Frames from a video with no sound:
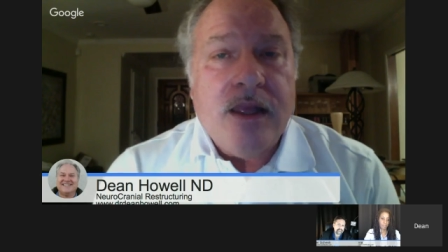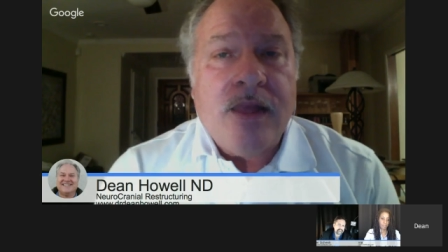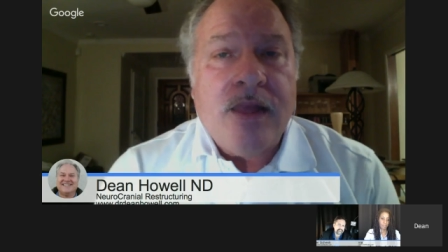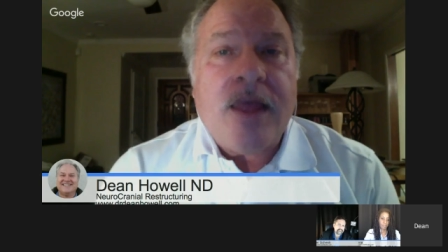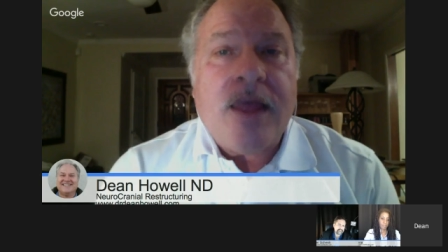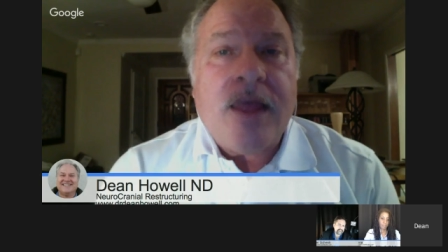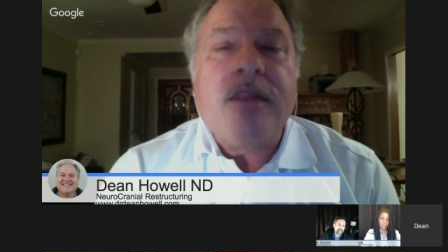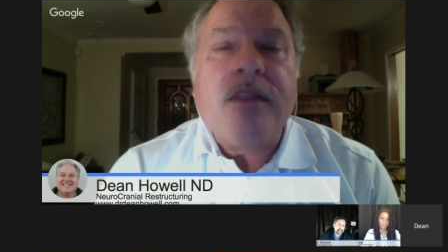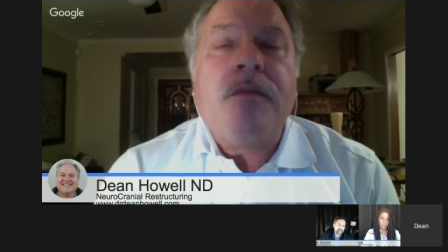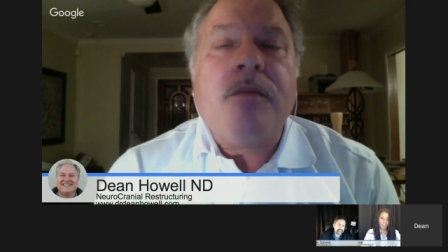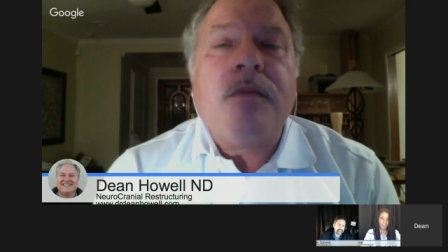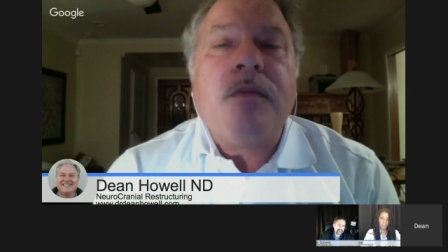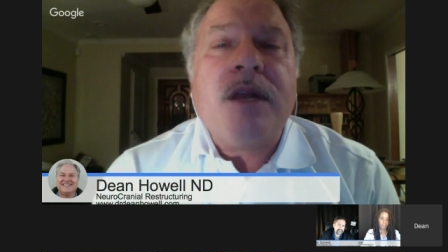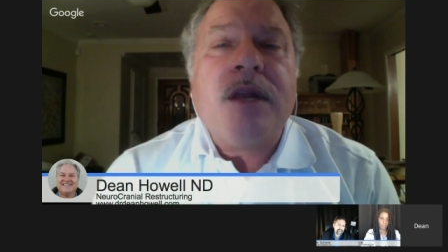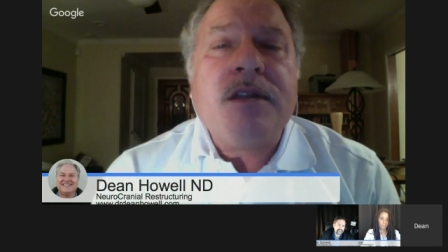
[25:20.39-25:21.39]
And then the
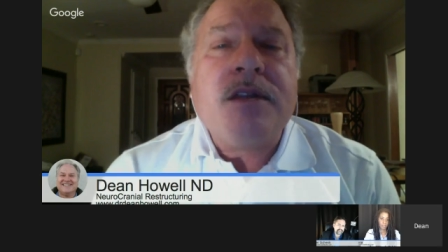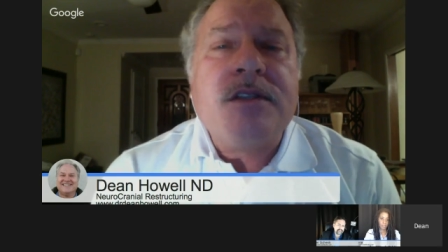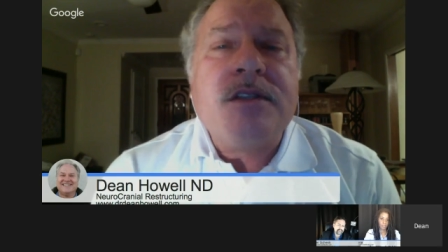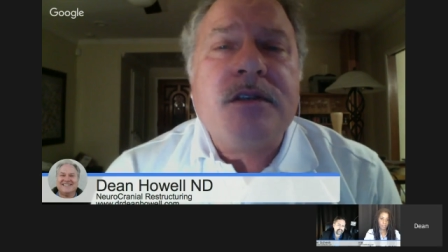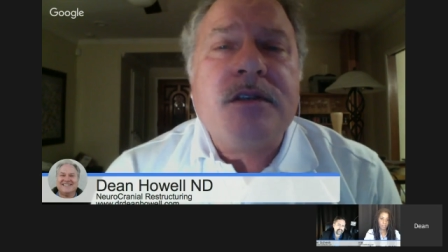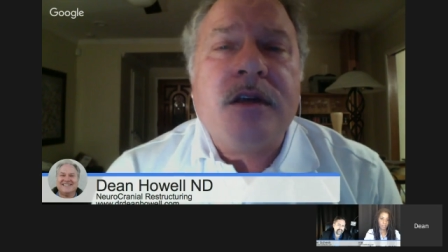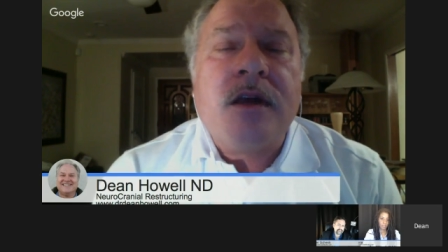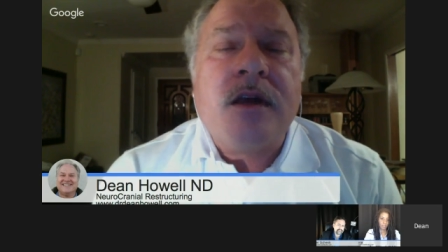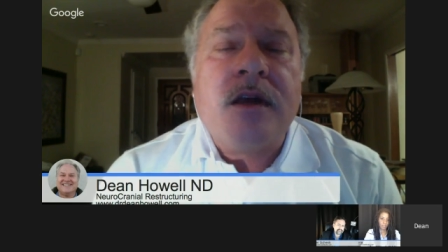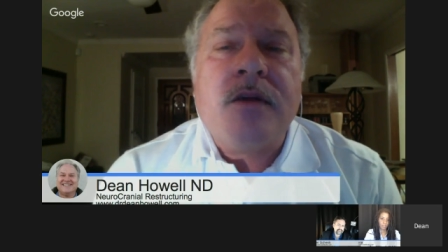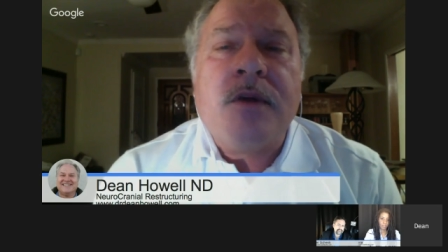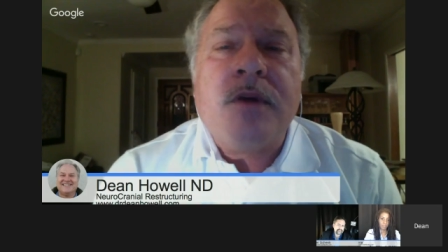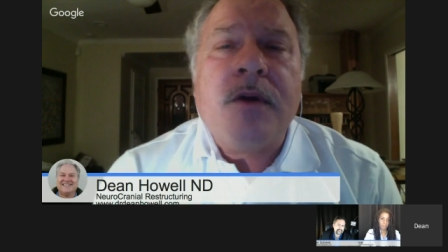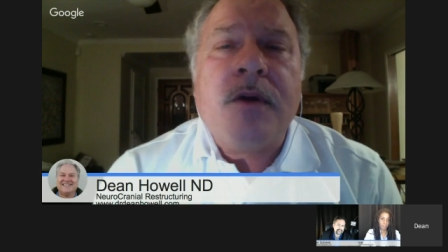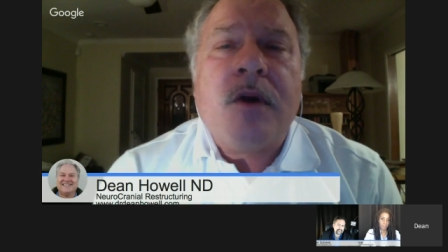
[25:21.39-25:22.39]
Marines, uh,
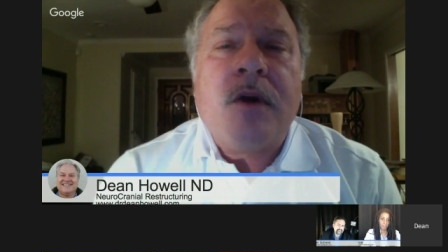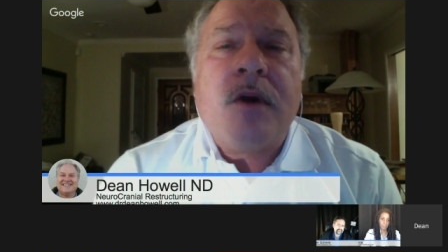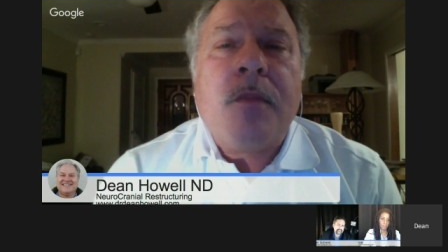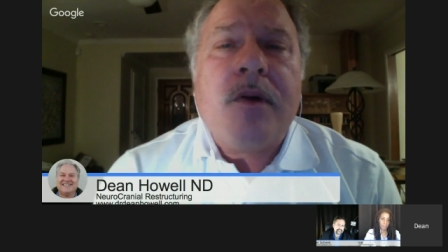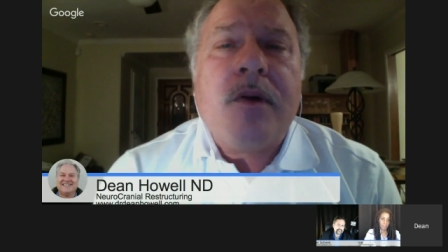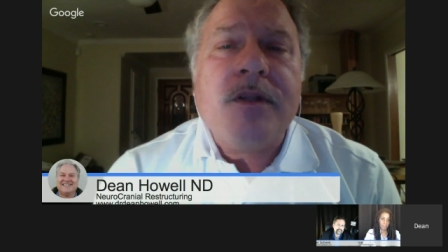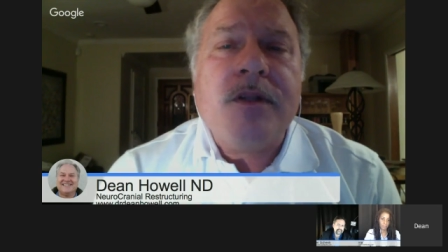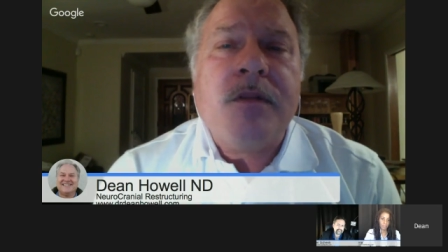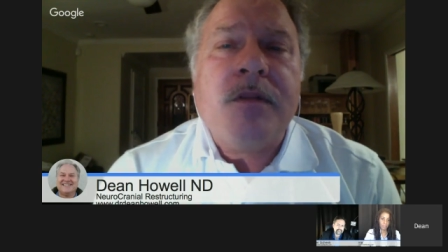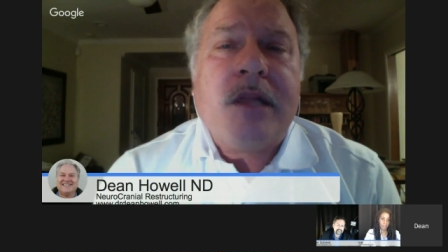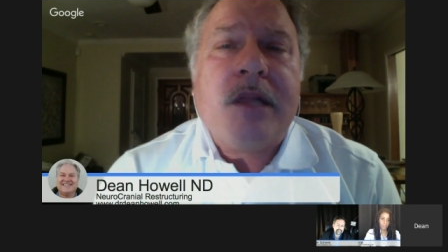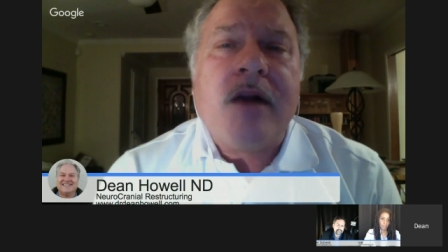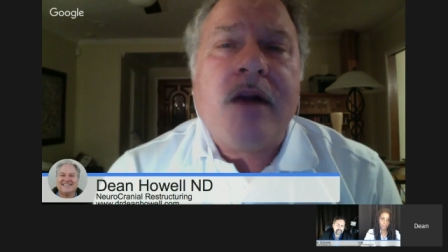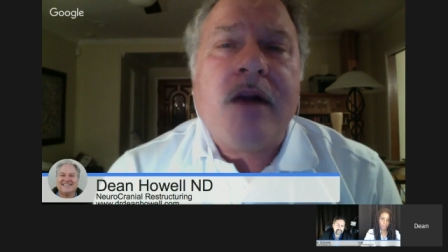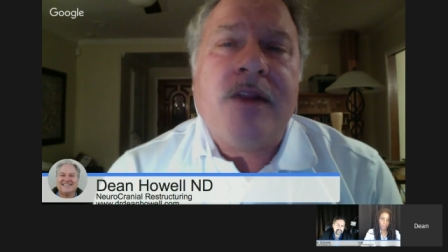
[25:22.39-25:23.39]
Marine Corps pulled the
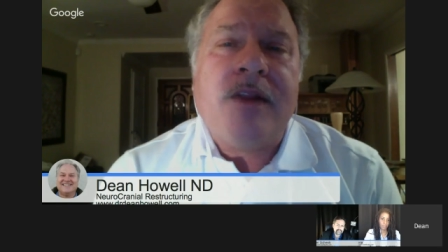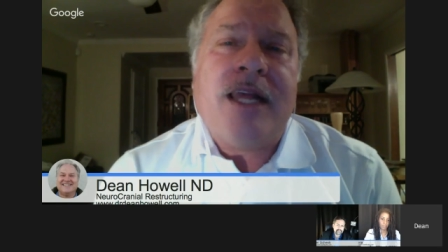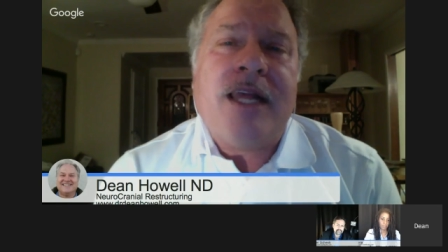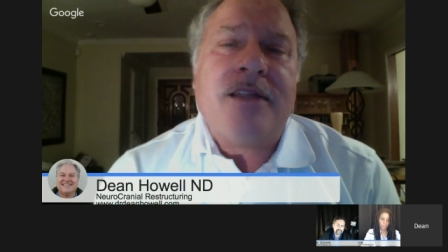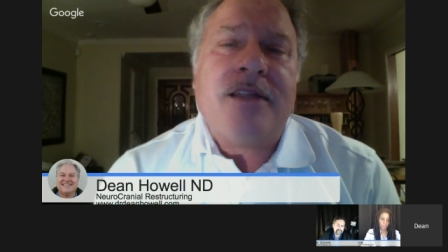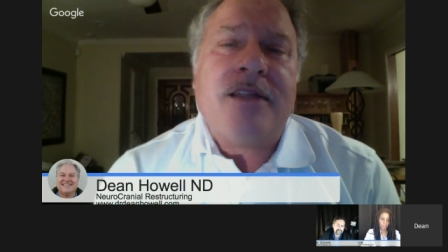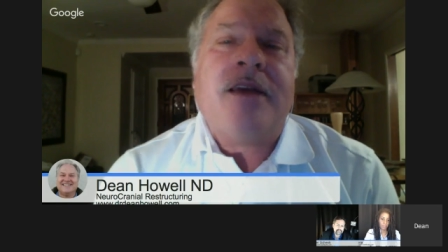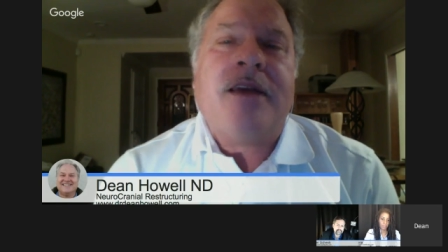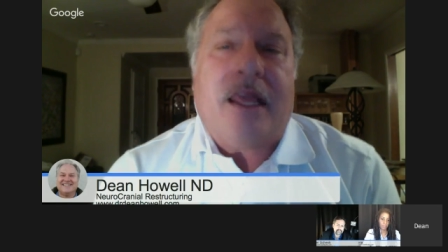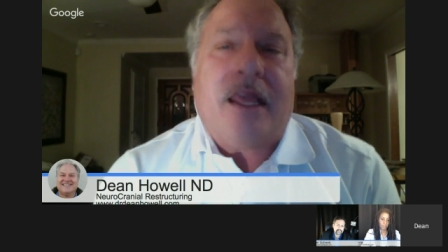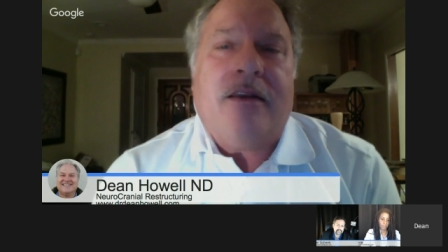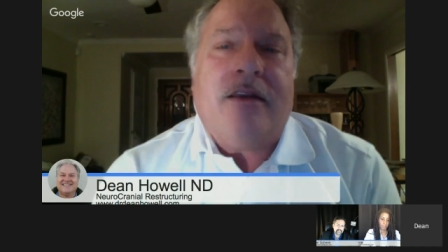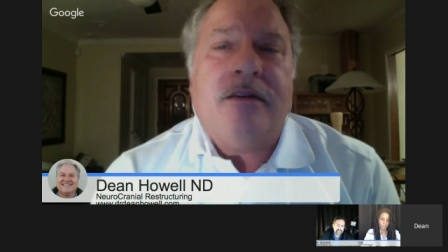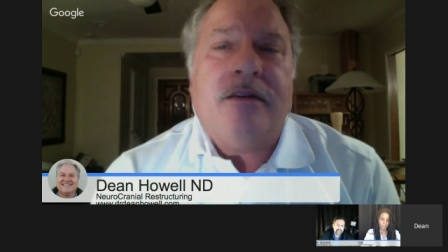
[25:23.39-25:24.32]
plug on that study.